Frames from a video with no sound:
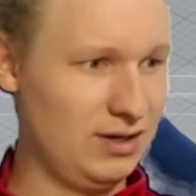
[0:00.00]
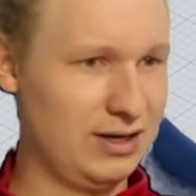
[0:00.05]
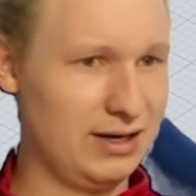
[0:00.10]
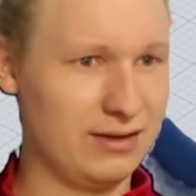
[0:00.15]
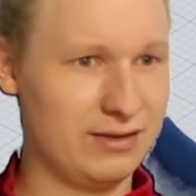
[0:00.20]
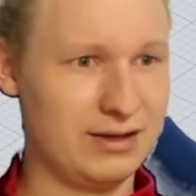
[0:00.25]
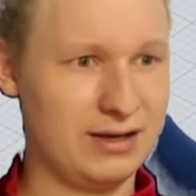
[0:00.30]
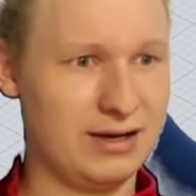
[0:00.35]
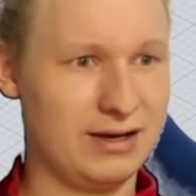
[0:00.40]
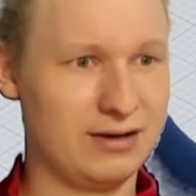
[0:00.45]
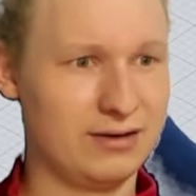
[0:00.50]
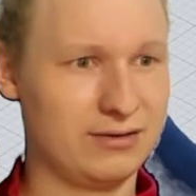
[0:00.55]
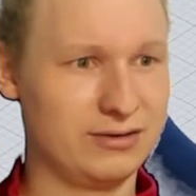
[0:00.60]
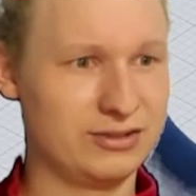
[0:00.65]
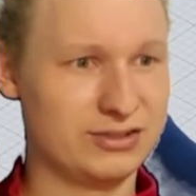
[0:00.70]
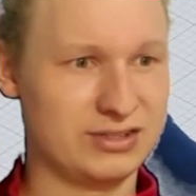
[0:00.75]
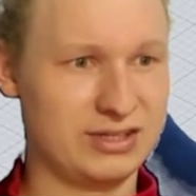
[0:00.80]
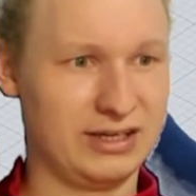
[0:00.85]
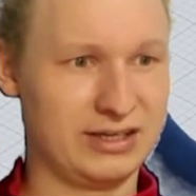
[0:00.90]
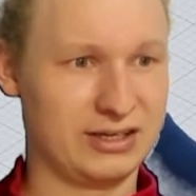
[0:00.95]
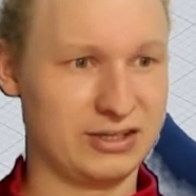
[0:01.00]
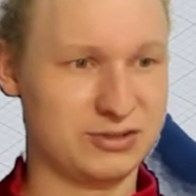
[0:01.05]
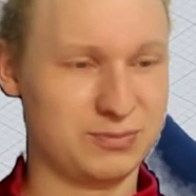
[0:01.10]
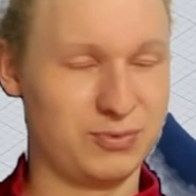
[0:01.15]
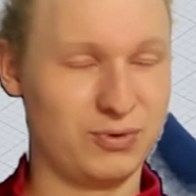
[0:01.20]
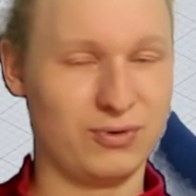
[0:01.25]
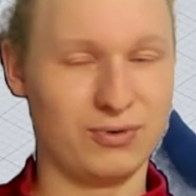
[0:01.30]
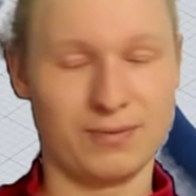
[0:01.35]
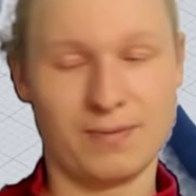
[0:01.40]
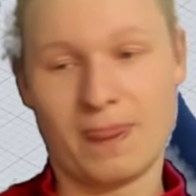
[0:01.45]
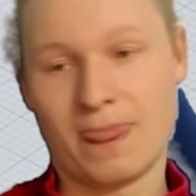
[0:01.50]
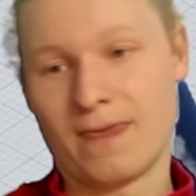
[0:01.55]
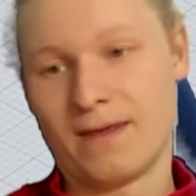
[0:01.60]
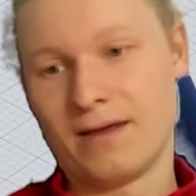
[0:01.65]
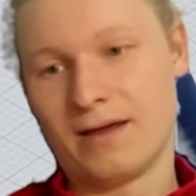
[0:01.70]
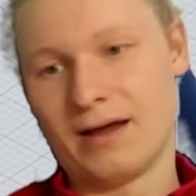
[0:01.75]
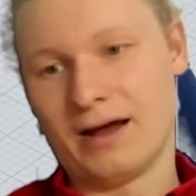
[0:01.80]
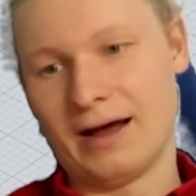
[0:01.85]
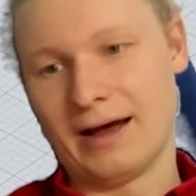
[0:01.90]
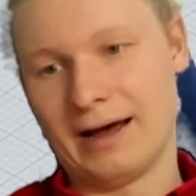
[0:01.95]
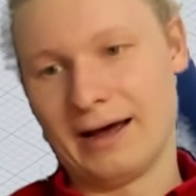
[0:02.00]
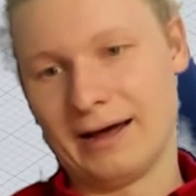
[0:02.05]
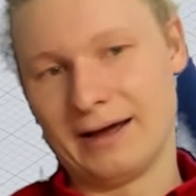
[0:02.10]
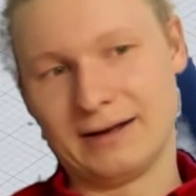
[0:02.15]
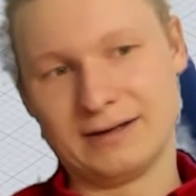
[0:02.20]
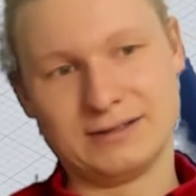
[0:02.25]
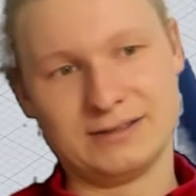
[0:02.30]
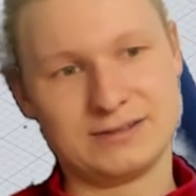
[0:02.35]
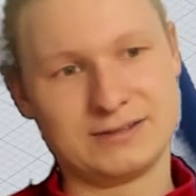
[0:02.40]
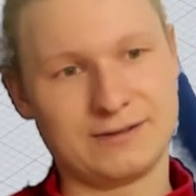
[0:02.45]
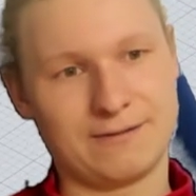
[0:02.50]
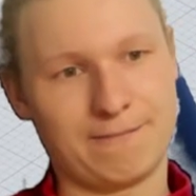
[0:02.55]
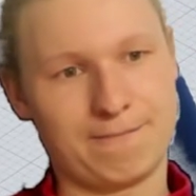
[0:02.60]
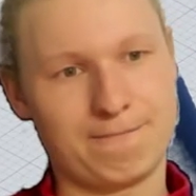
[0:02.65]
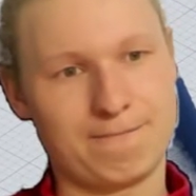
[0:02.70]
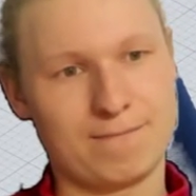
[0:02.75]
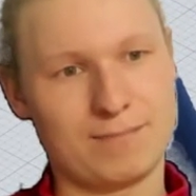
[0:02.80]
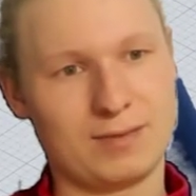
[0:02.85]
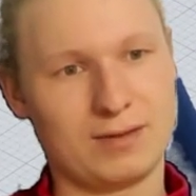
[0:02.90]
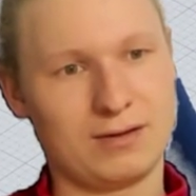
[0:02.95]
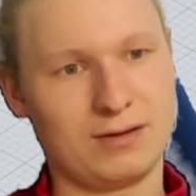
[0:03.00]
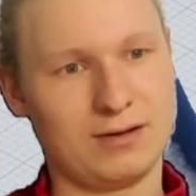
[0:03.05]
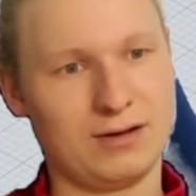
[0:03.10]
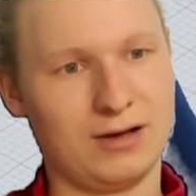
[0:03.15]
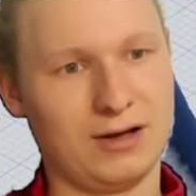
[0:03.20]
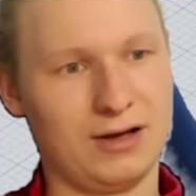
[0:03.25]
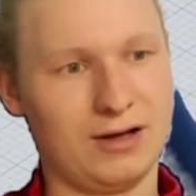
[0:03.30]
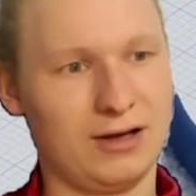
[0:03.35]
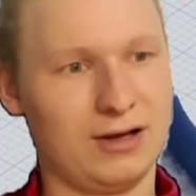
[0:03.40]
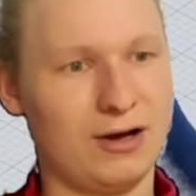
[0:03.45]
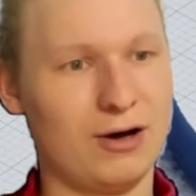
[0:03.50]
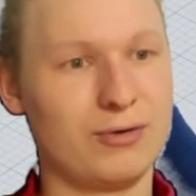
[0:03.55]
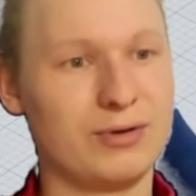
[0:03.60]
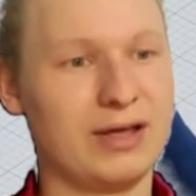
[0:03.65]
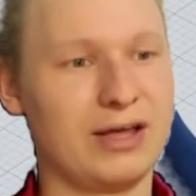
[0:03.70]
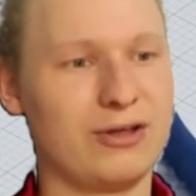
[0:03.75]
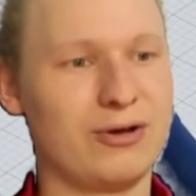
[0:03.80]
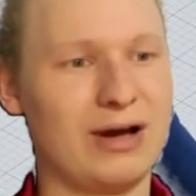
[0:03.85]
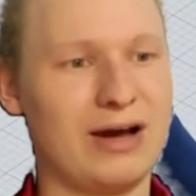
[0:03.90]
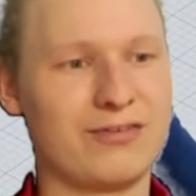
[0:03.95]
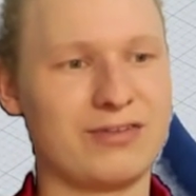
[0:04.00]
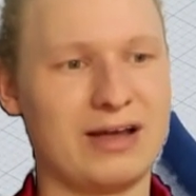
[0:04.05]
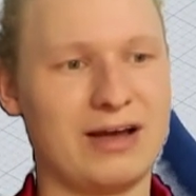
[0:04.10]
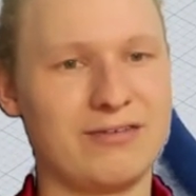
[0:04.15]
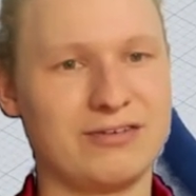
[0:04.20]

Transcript: and then you just click Export. And oh yeah, you have to have